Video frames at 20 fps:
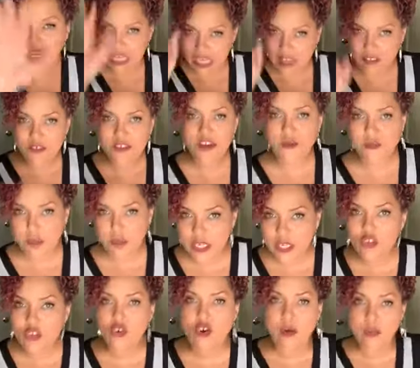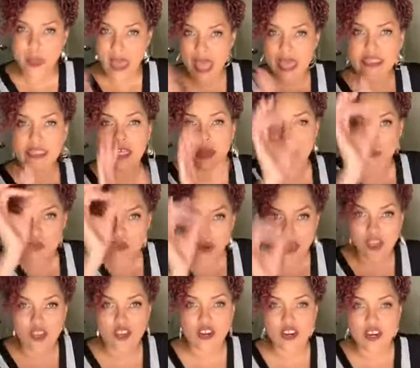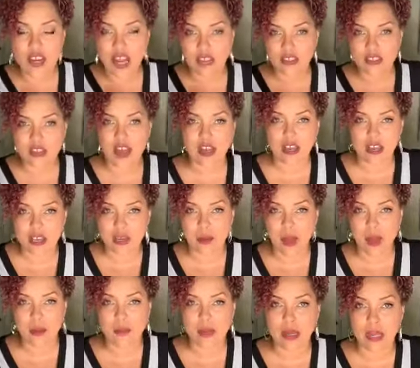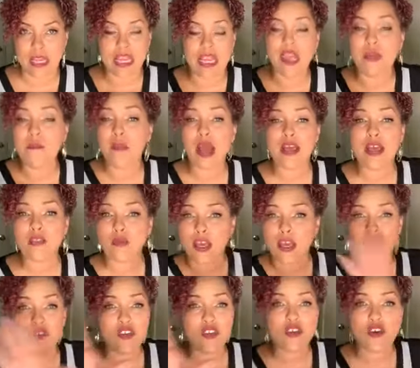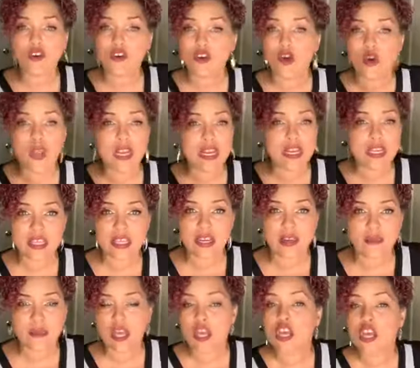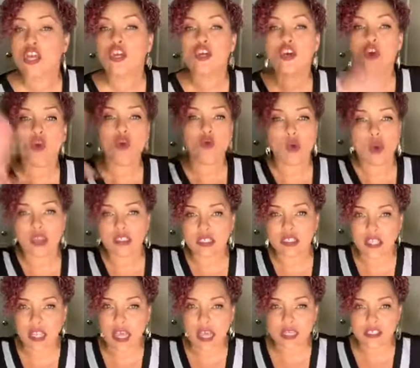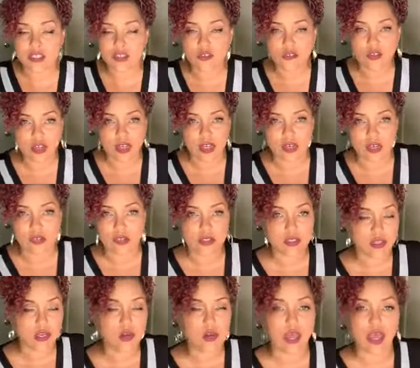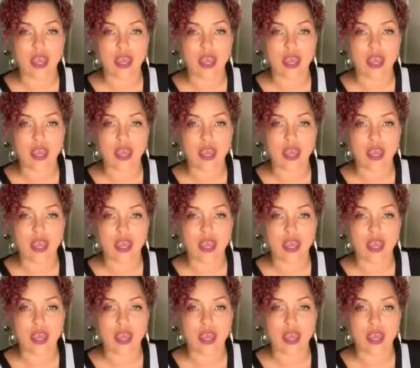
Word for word: But if you're, but you are past that point, you're now talking about money. And by the way, if you don't know anything I'm talking, go and watch the last two videos.